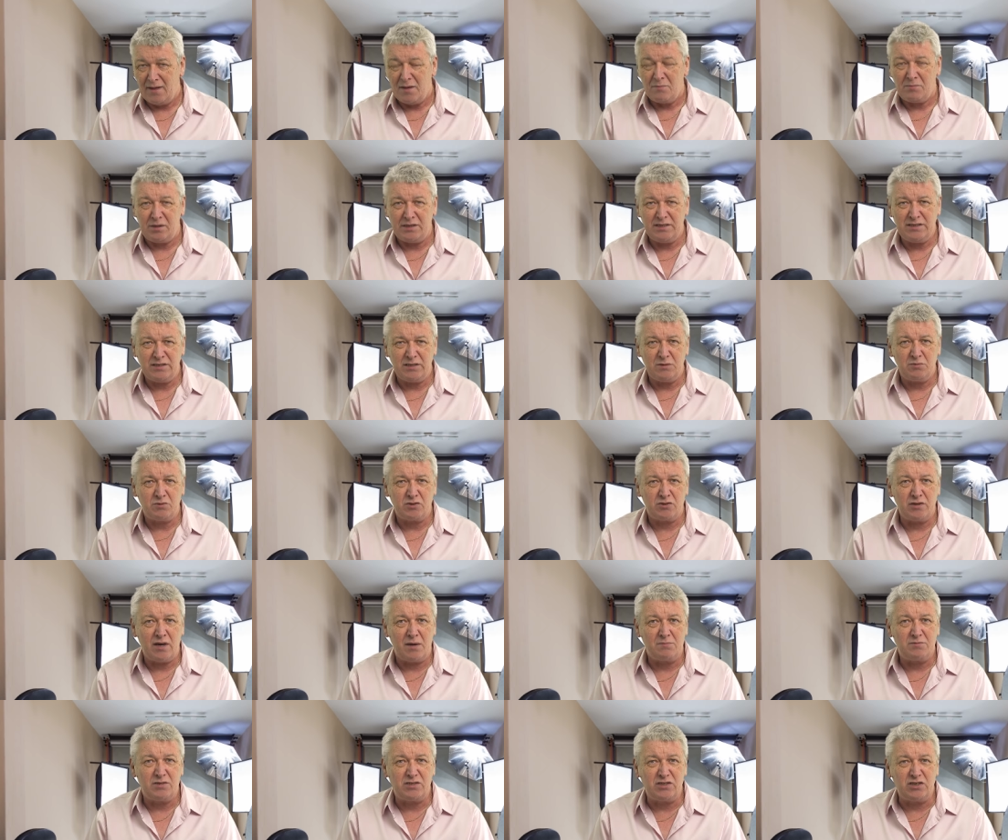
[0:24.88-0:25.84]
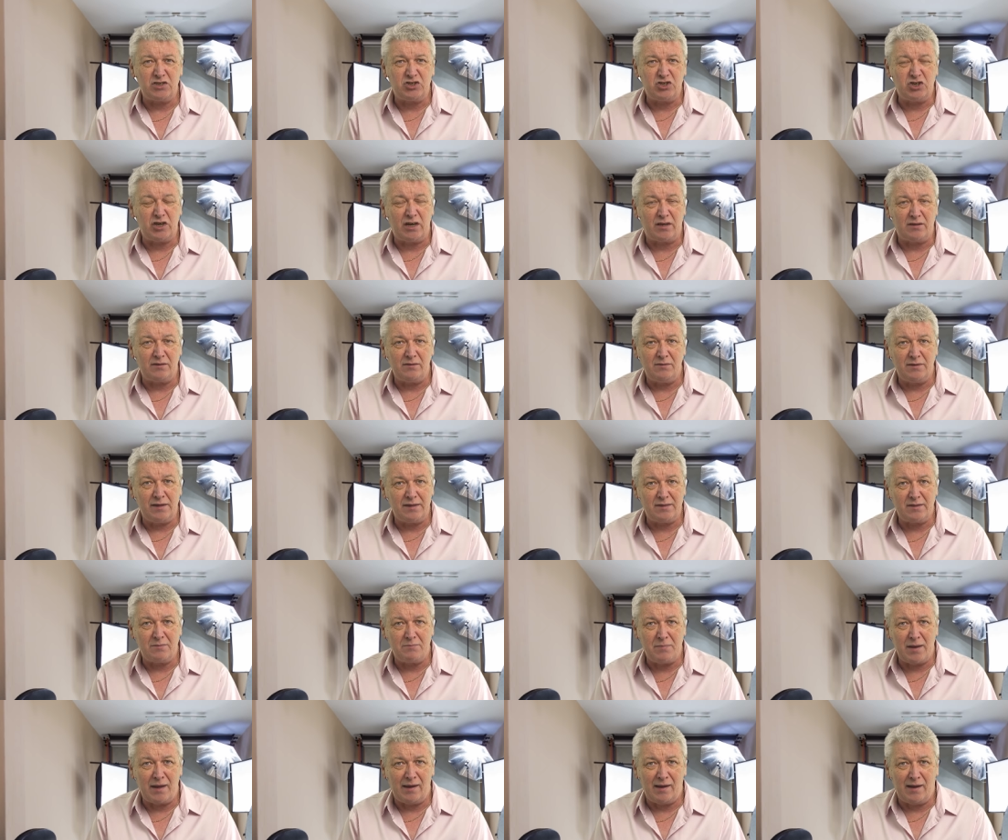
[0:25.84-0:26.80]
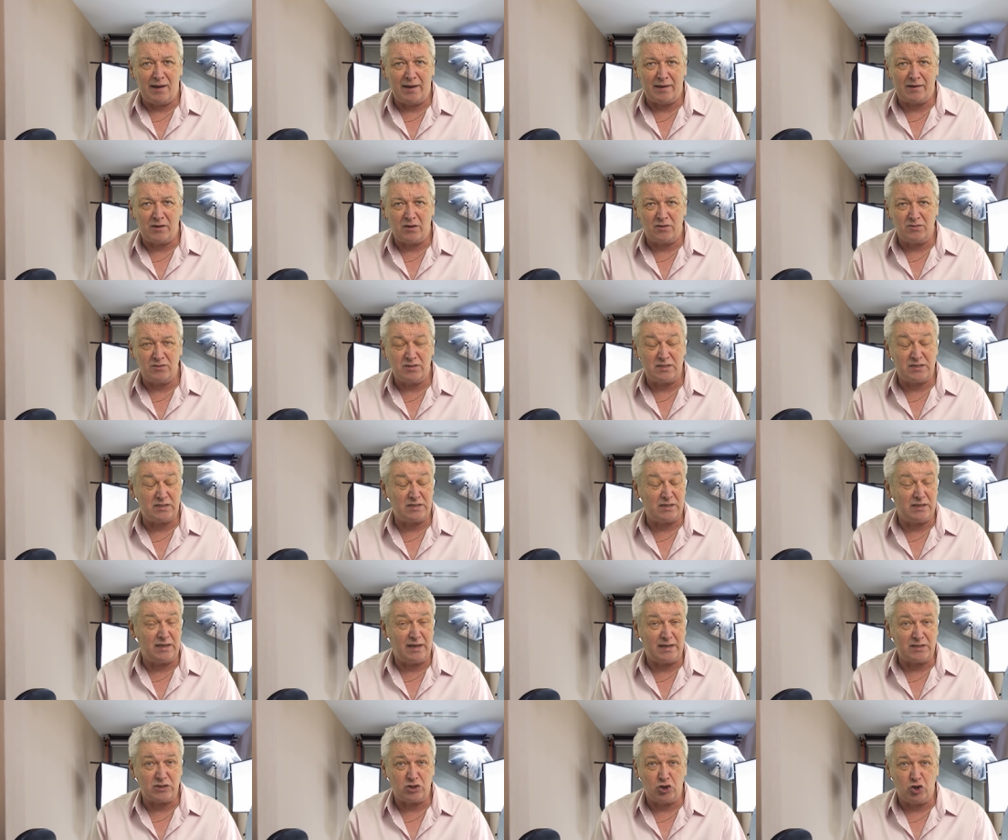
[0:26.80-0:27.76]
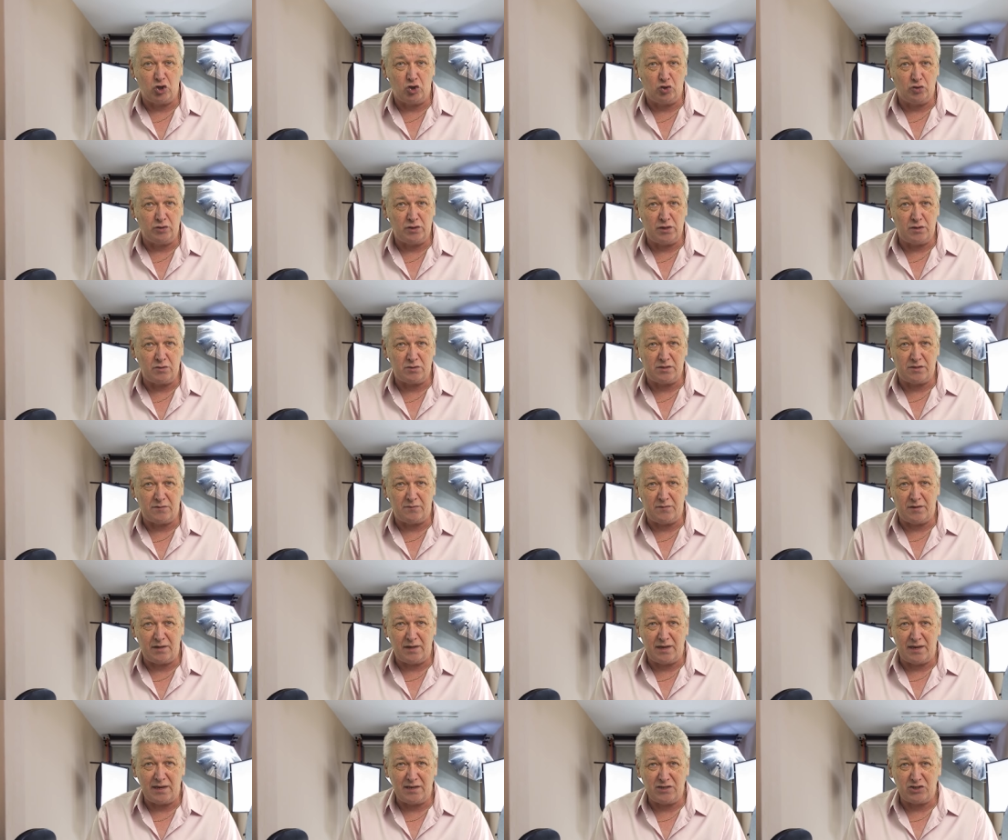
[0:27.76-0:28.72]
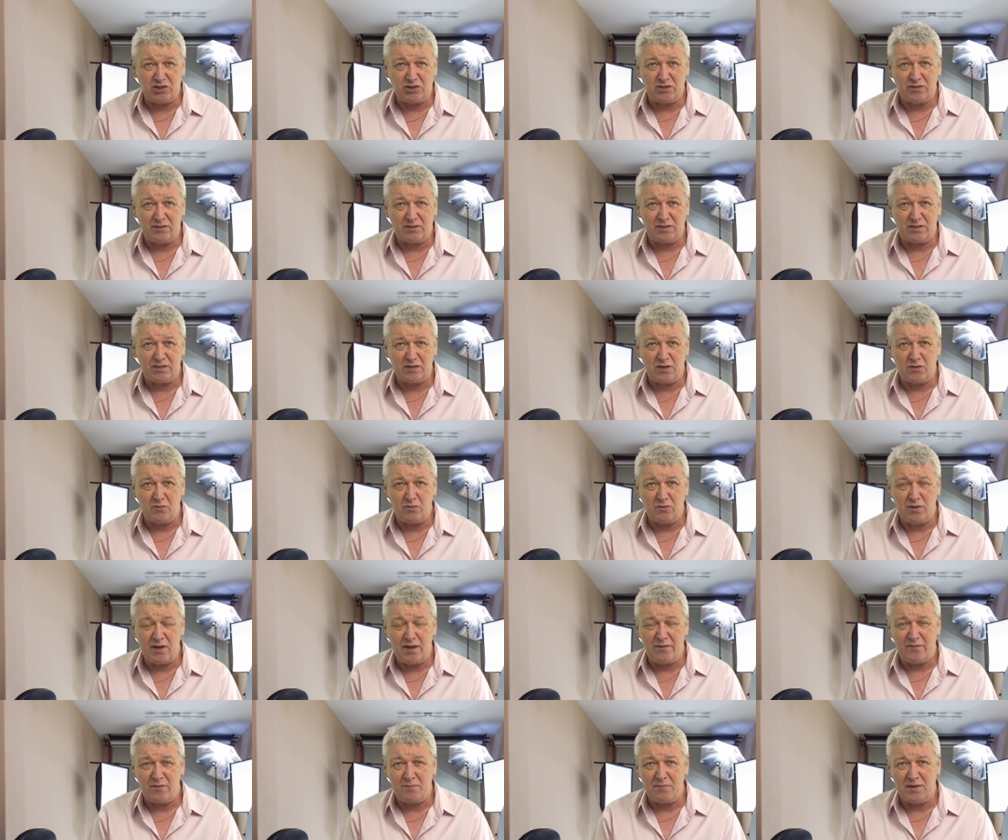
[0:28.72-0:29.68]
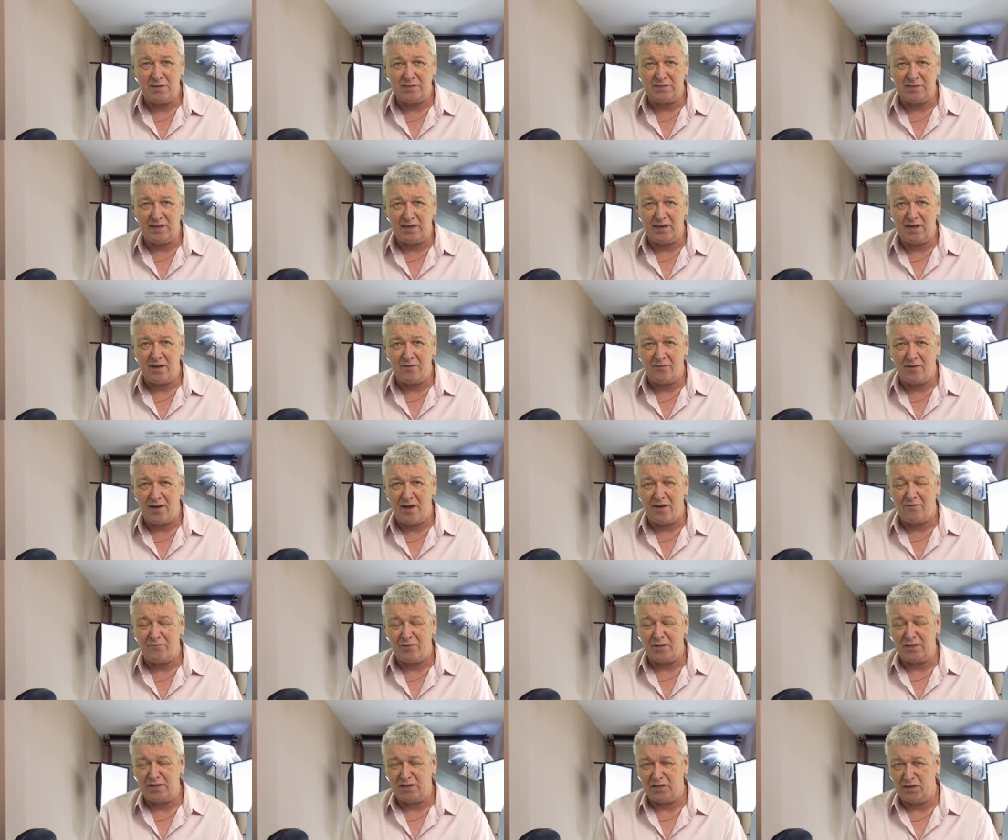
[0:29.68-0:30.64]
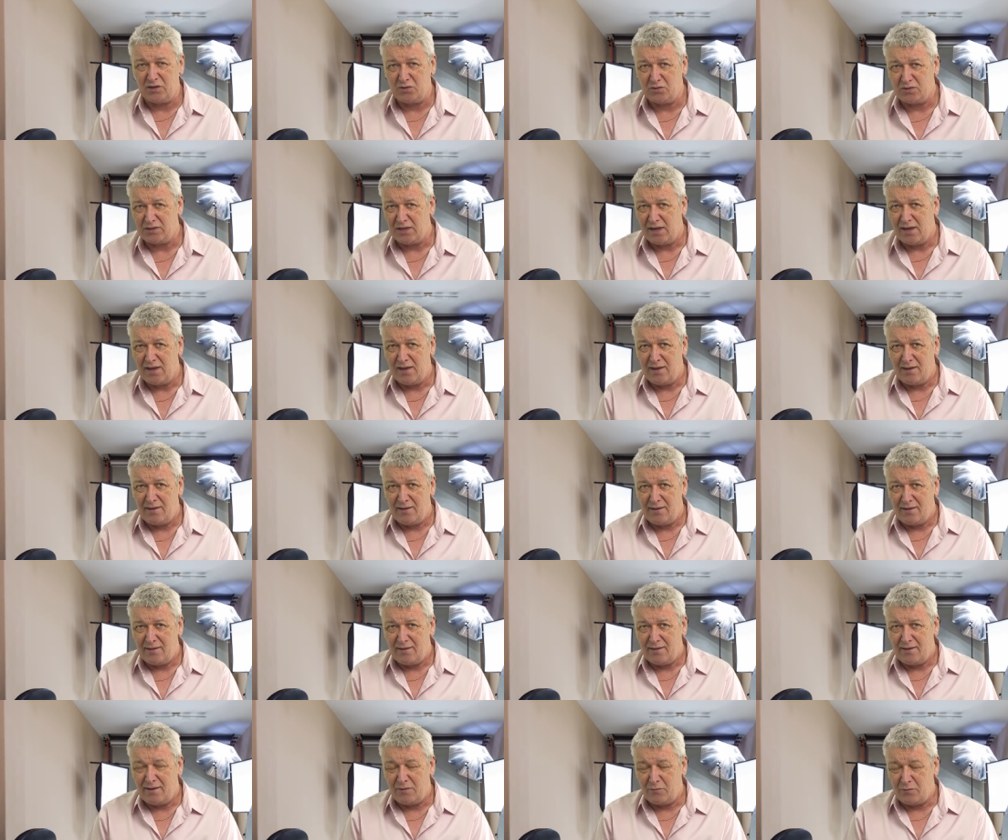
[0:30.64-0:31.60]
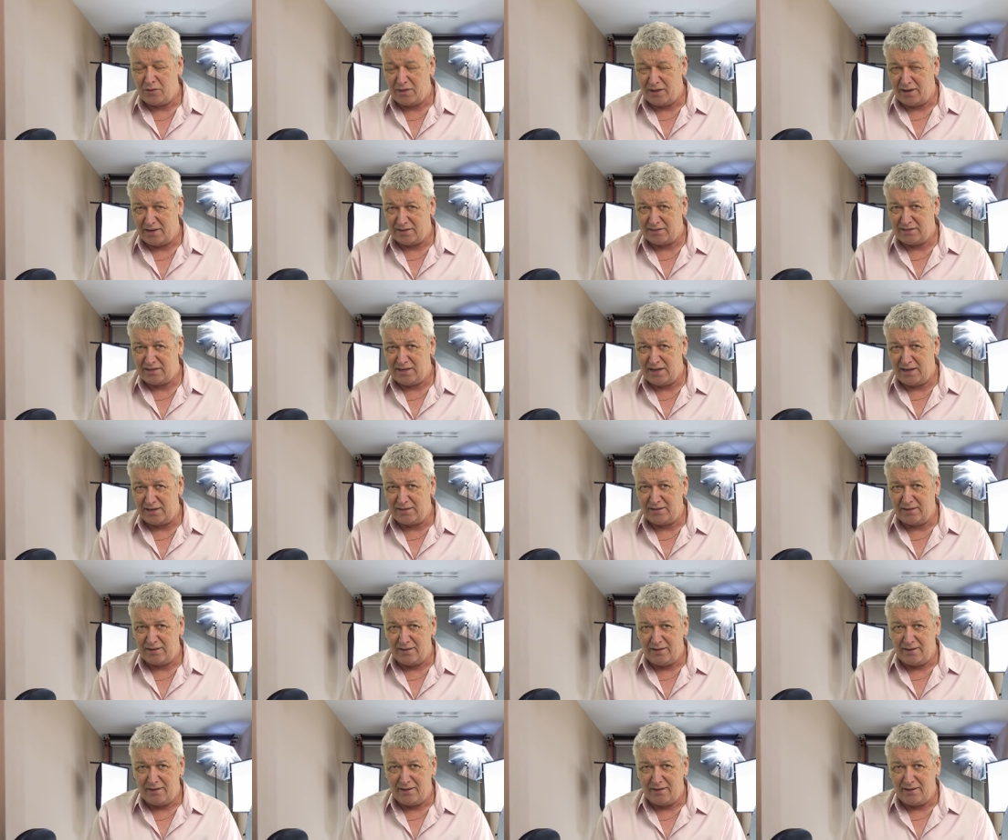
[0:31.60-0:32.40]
Please subscribe to the channel, hit the bell icon to select all notifications so you'll never miss any of our videos. And with that said,